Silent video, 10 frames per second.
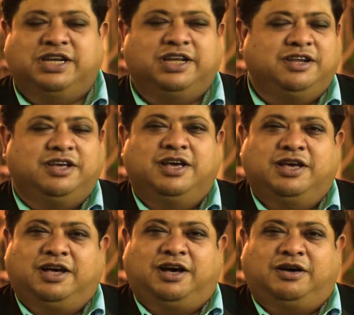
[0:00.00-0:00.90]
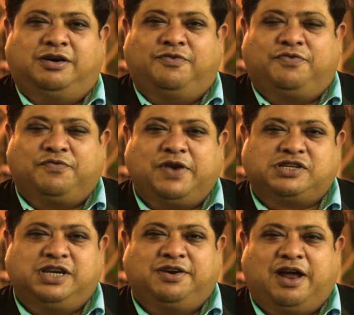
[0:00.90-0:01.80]
freshly uh,
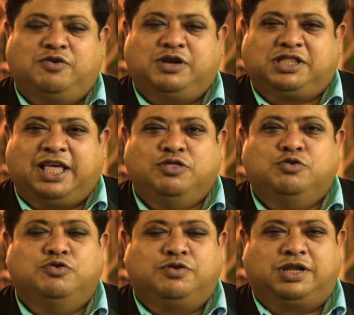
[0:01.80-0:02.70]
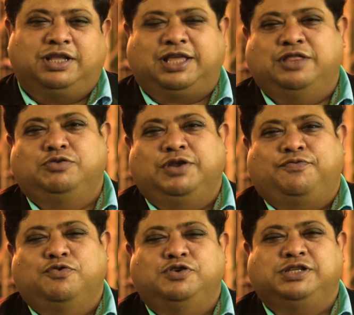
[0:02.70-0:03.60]
freshly round tandoor
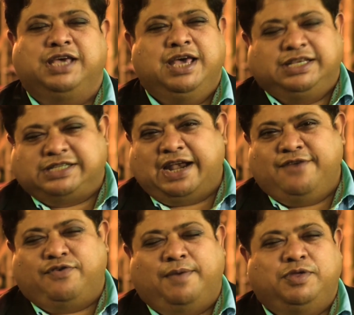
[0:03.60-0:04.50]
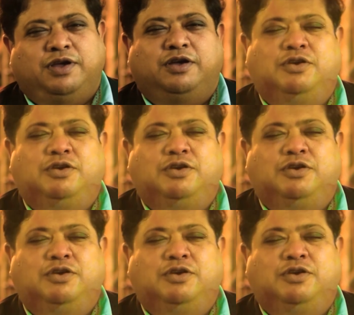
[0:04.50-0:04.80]
tandoori foods, starting from